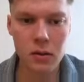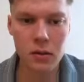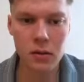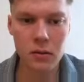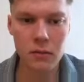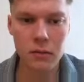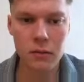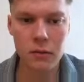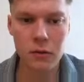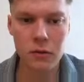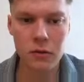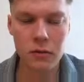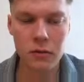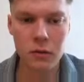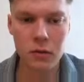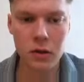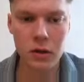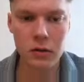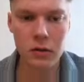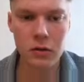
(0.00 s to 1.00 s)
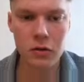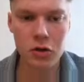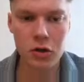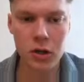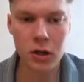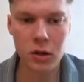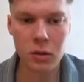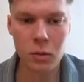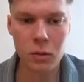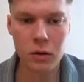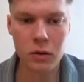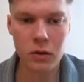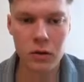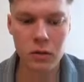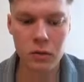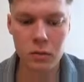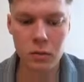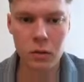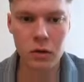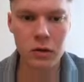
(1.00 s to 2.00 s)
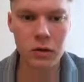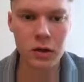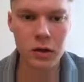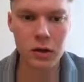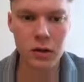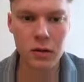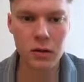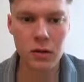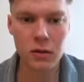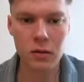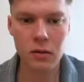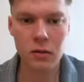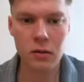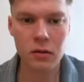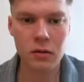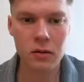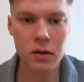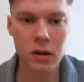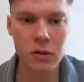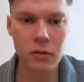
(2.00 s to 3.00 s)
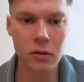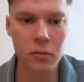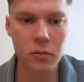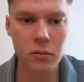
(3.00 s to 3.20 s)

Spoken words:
First of all, let's check what can this error.